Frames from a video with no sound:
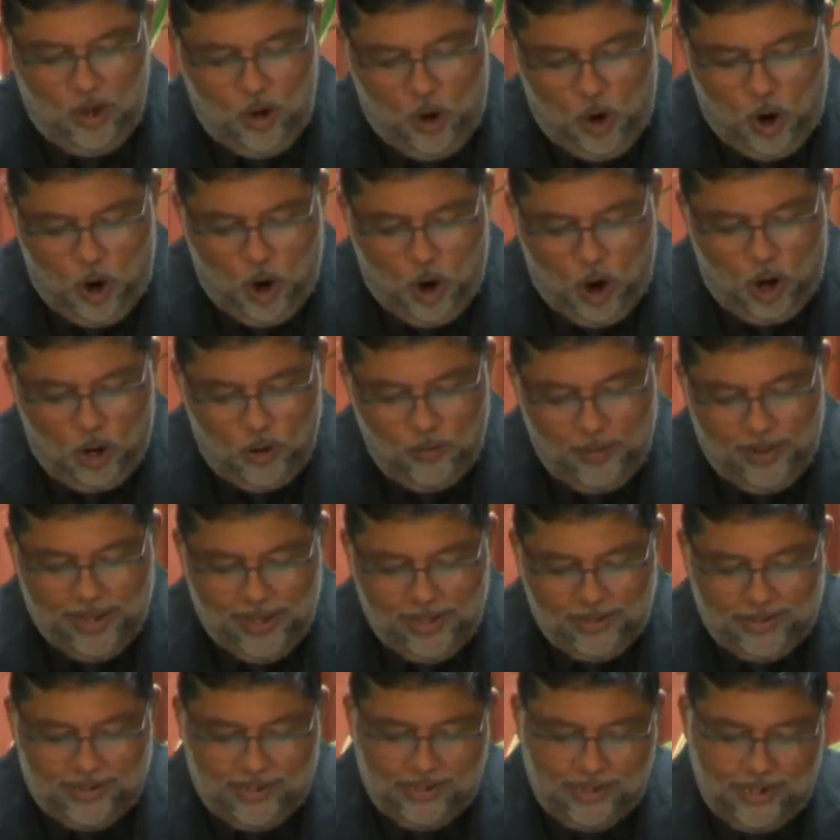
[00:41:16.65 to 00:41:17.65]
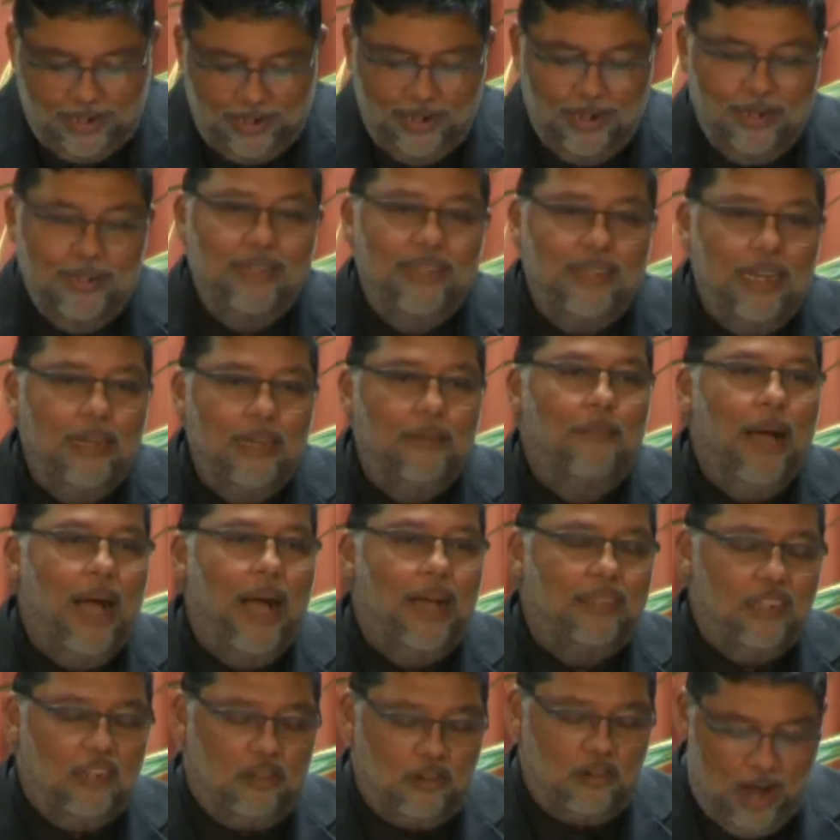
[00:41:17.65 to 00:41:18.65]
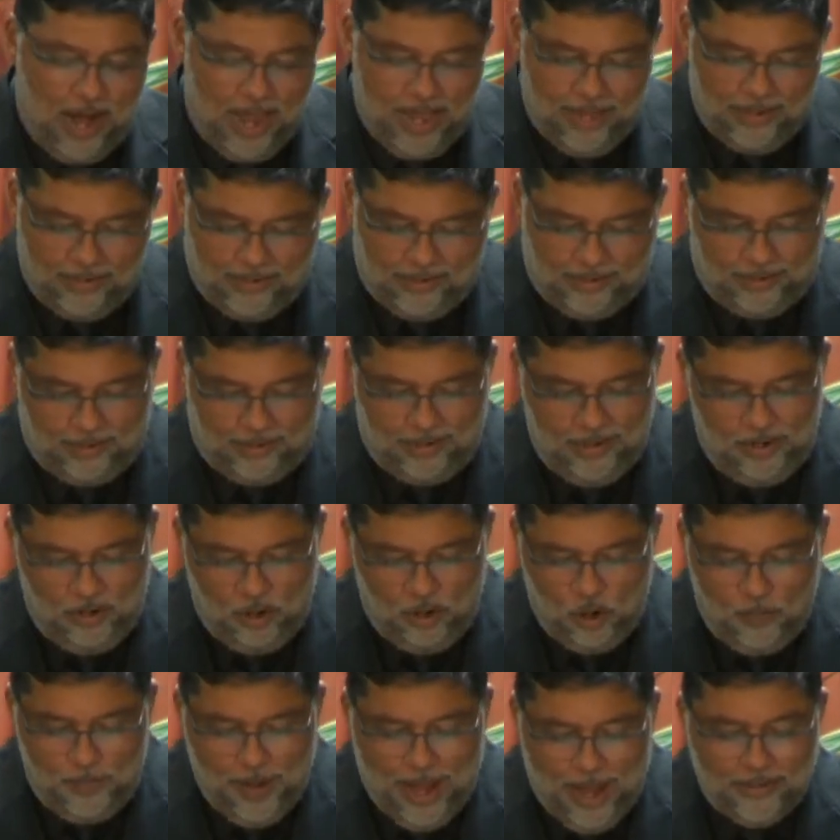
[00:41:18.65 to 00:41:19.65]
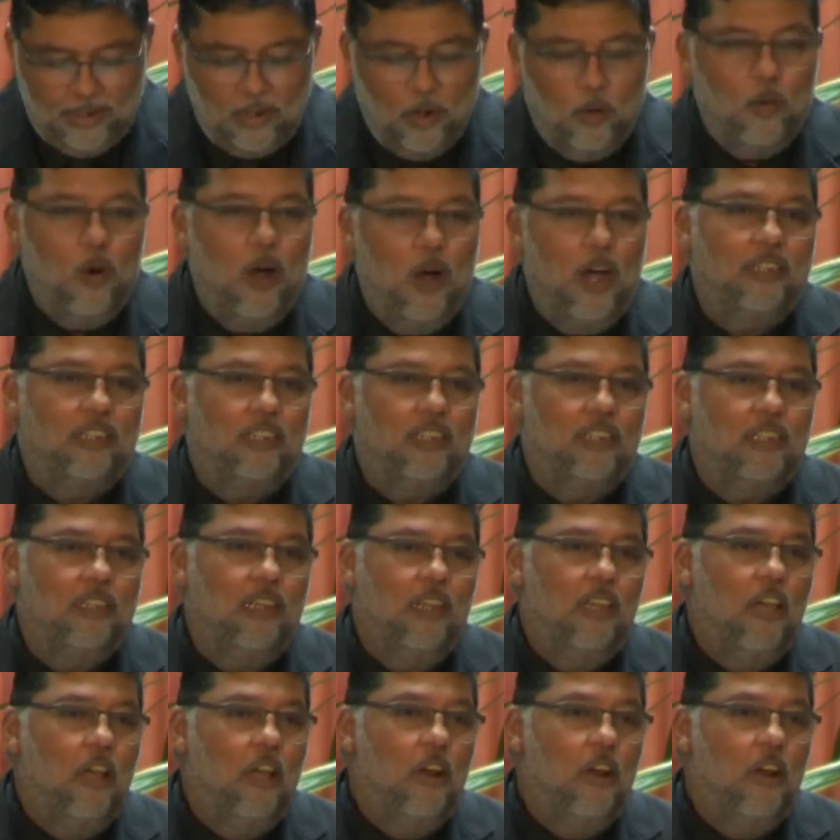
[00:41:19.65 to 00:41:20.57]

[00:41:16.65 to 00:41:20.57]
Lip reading: always turn back to Christ no matter what.